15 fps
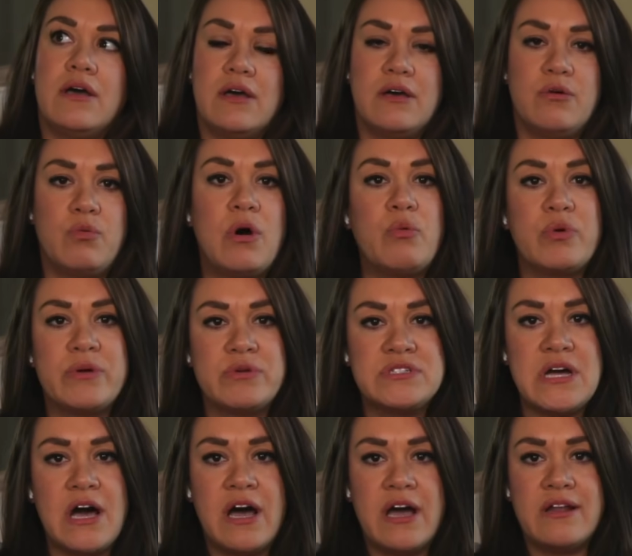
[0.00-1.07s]
what we were
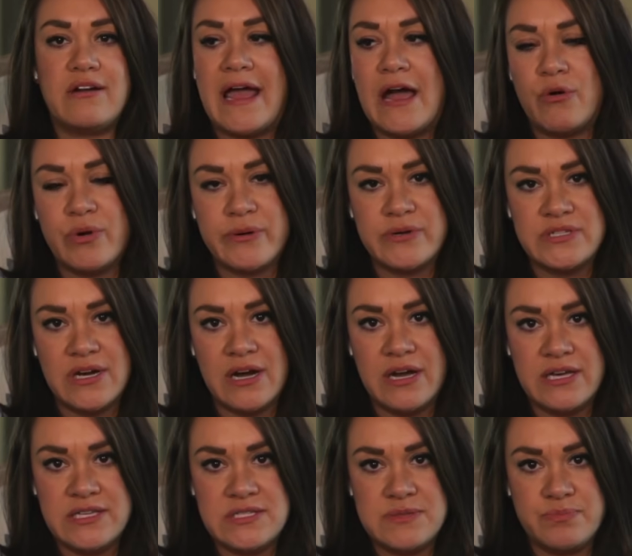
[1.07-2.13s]
taught, how we were taught
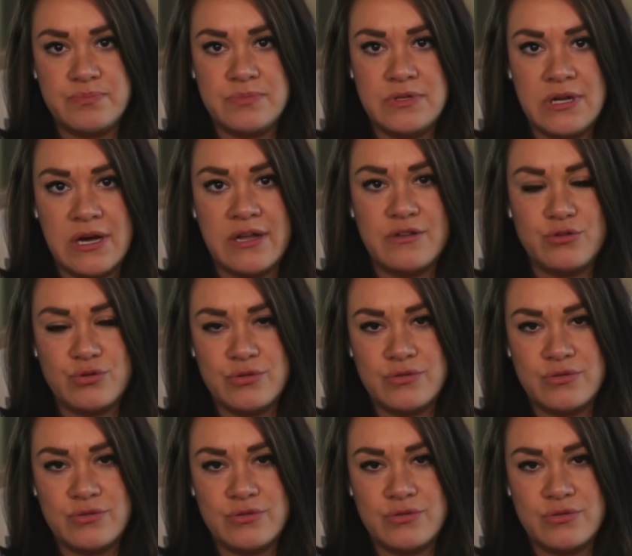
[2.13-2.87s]
is not